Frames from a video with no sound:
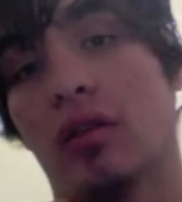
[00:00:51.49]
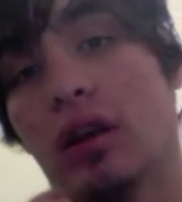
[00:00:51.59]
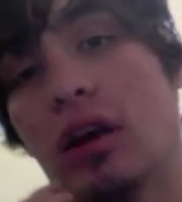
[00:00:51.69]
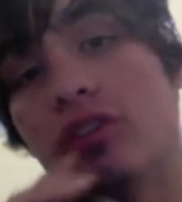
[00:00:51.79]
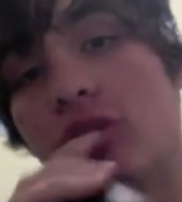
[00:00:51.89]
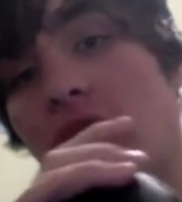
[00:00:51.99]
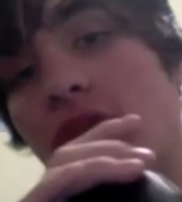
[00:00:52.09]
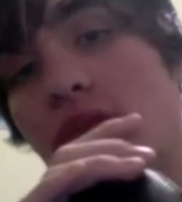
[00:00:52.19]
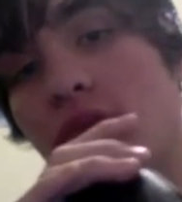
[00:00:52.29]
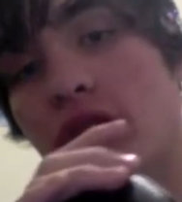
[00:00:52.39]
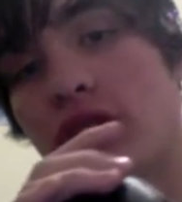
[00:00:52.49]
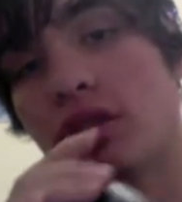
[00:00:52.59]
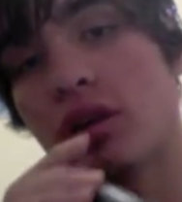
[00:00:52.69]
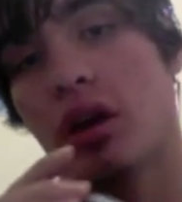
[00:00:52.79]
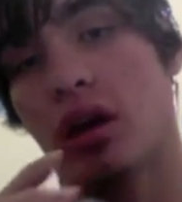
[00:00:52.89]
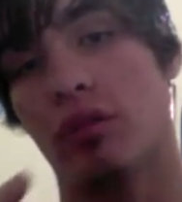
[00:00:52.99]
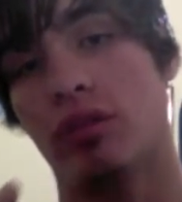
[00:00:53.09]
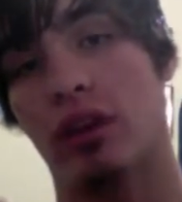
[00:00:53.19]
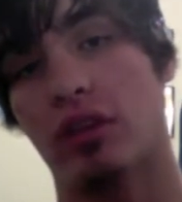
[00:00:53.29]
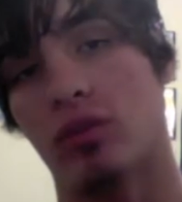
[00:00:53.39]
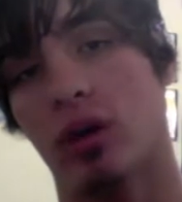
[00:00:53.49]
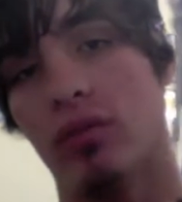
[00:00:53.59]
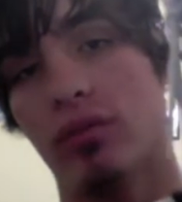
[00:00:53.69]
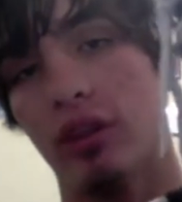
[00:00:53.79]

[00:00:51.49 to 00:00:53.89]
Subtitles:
the Nitro Anthem boots of 2012,